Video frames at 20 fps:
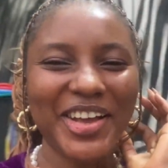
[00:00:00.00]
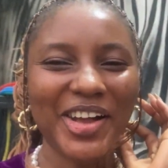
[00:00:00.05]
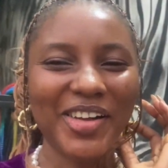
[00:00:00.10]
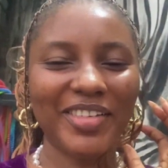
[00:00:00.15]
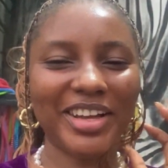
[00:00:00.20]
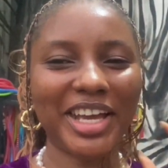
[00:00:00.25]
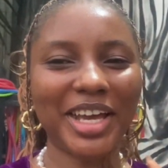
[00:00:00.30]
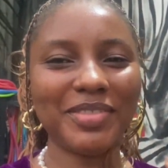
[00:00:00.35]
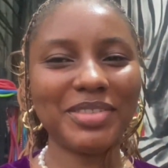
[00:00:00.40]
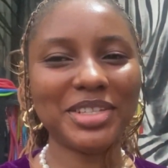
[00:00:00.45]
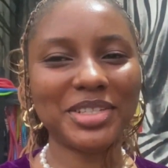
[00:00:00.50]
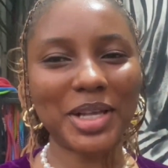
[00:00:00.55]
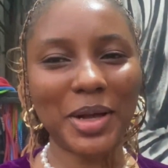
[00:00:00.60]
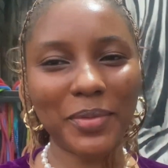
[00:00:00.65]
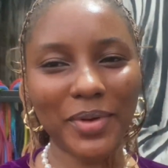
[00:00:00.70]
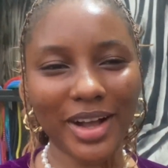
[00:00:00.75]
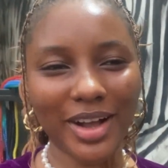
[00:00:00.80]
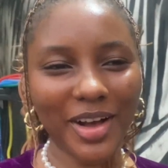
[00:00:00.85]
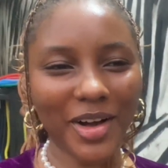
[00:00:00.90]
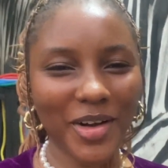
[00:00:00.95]
We came to somewhere
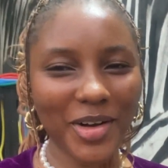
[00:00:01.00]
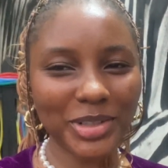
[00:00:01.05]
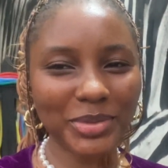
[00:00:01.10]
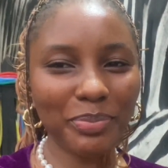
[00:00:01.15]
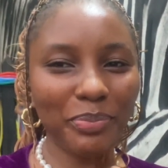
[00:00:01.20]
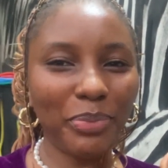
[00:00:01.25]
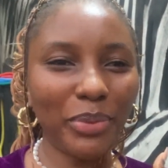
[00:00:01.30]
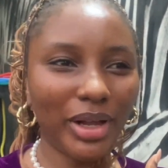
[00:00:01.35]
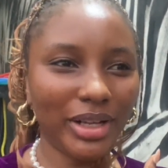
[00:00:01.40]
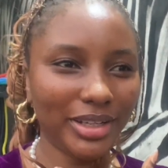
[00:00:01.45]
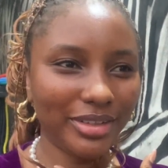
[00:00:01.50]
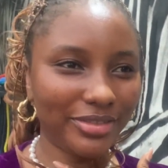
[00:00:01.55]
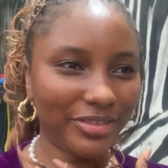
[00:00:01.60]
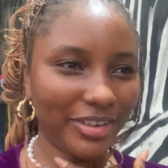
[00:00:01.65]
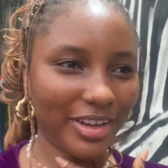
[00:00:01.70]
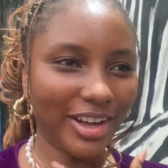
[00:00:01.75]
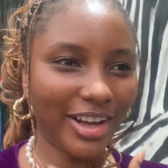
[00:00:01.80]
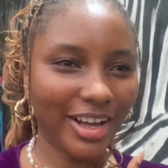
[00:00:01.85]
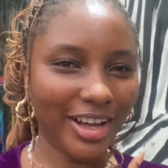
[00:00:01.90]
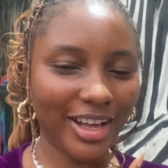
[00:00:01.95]
called Bolivar.